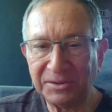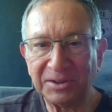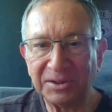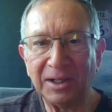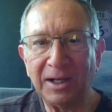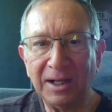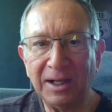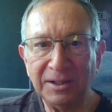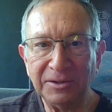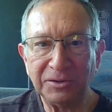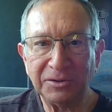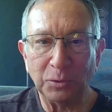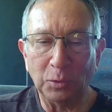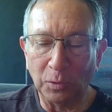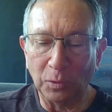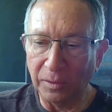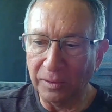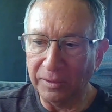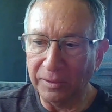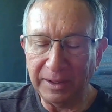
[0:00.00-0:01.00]
size,
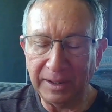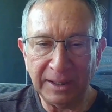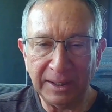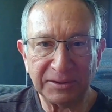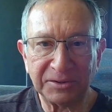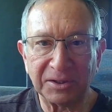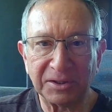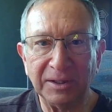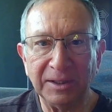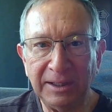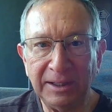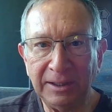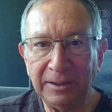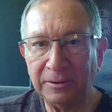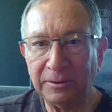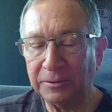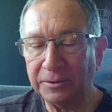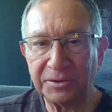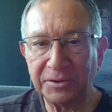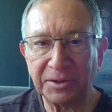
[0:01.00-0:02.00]
or an
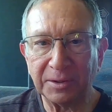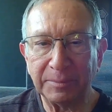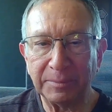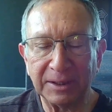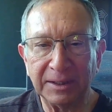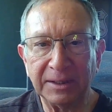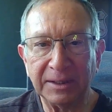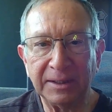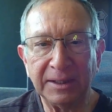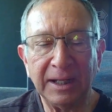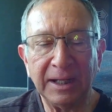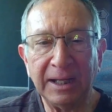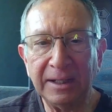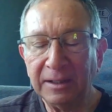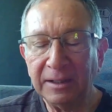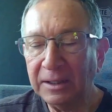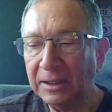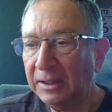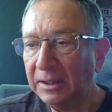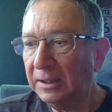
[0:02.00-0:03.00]
Escalade or something like that.